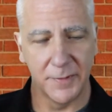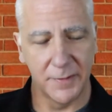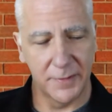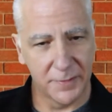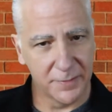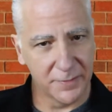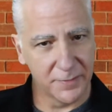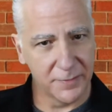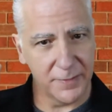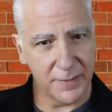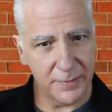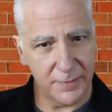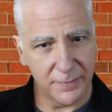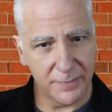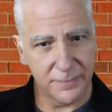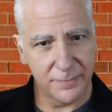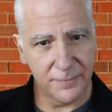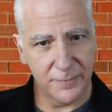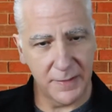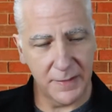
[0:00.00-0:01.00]
They're very
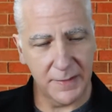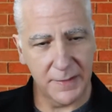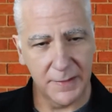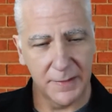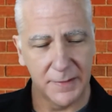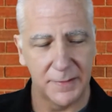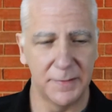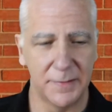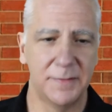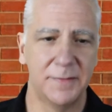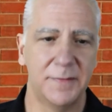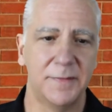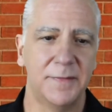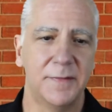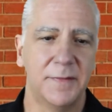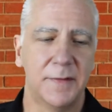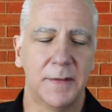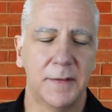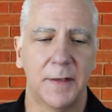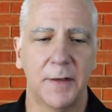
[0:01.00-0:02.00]

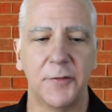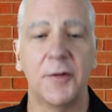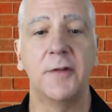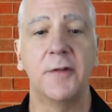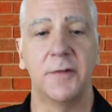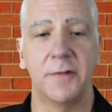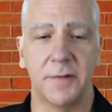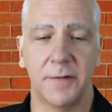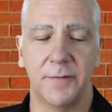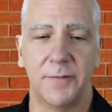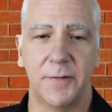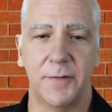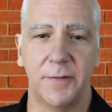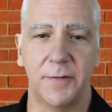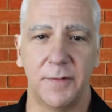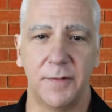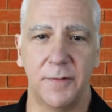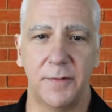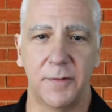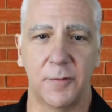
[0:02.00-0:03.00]
sensitive
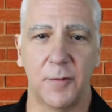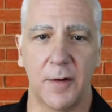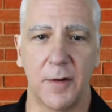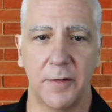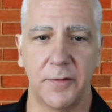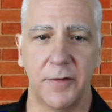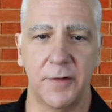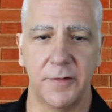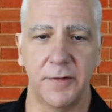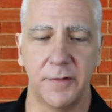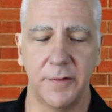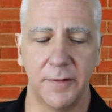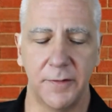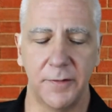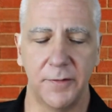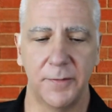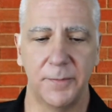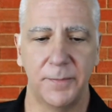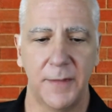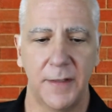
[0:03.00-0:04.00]
to quantization noise.